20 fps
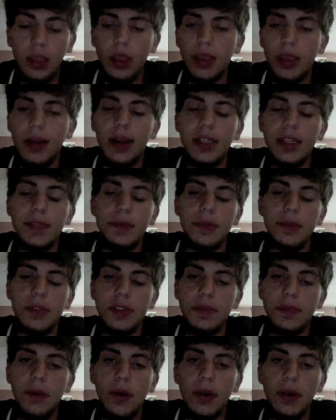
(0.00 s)
You're not supposed to
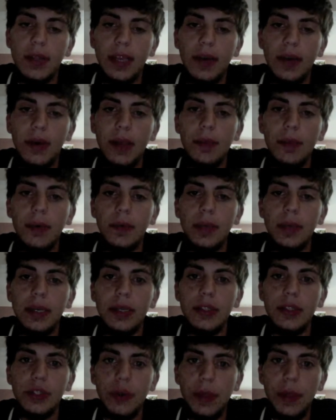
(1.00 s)
smoke it that way, but we
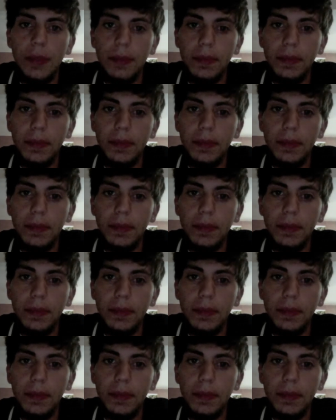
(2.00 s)
enjoy